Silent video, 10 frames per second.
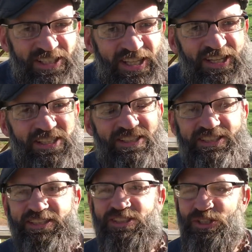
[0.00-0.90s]
sit there and
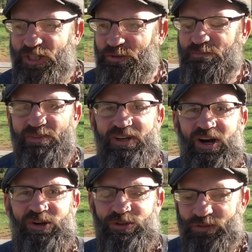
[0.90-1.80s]
listen to them
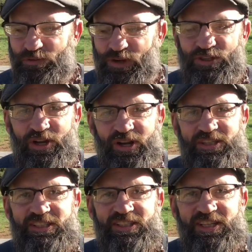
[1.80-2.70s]
out in the front
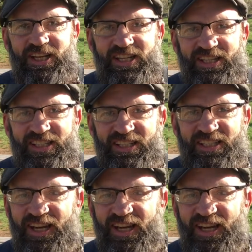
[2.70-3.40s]
lawn into the lake.